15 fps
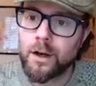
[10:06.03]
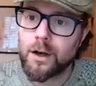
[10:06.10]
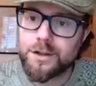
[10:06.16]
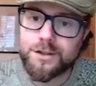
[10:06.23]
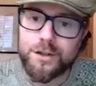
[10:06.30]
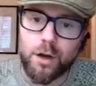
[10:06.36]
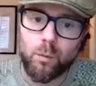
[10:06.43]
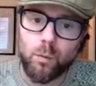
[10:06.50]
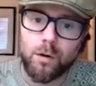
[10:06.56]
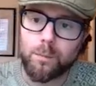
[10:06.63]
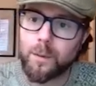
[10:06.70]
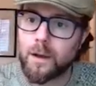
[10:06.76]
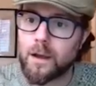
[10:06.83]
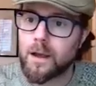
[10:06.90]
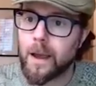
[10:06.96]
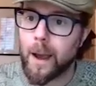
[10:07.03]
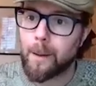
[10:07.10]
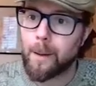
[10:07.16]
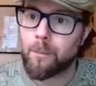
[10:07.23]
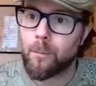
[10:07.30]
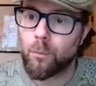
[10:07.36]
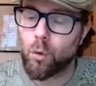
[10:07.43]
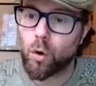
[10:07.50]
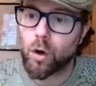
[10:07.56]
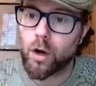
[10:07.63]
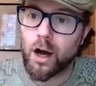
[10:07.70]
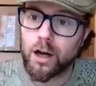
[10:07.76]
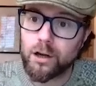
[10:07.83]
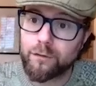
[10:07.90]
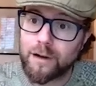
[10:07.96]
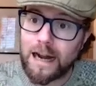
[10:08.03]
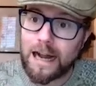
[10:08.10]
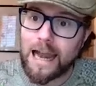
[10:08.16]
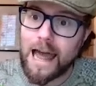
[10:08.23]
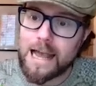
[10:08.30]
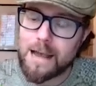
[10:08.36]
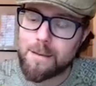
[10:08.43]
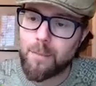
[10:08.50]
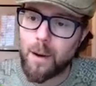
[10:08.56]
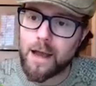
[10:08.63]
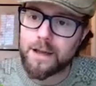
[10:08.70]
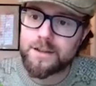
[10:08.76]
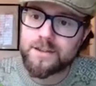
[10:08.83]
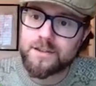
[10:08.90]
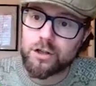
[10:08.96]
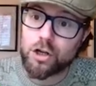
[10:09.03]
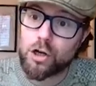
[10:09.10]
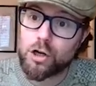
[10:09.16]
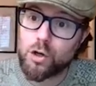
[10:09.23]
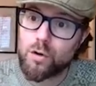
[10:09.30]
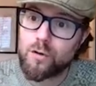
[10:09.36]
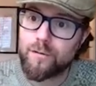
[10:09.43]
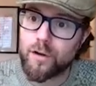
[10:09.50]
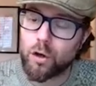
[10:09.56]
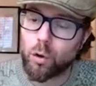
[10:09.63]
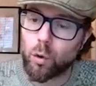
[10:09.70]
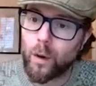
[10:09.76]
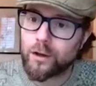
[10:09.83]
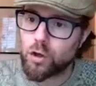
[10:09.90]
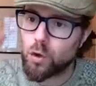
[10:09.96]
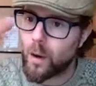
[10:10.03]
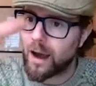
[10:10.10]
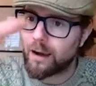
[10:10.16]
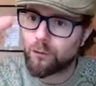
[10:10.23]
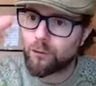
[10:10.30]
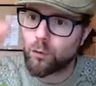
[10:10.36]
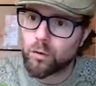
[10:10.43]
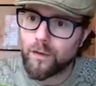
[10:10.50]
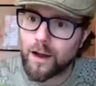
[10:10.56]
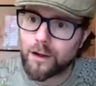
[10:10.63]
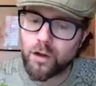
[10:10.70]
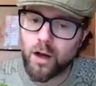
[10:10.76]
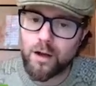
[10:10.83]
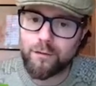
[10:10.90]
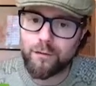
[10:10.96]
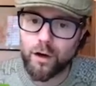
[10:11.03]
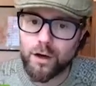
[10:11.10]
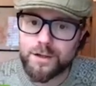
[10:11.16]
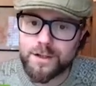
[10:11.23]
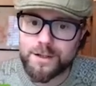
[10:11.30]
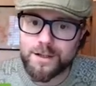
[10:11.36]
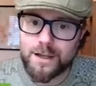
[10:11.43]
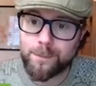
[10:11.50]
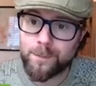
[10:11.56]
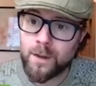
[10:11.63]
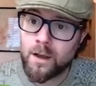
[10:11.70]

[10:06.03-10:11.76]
Some will be um, more kind of clay-based and alluvial, and you have all of that diversity.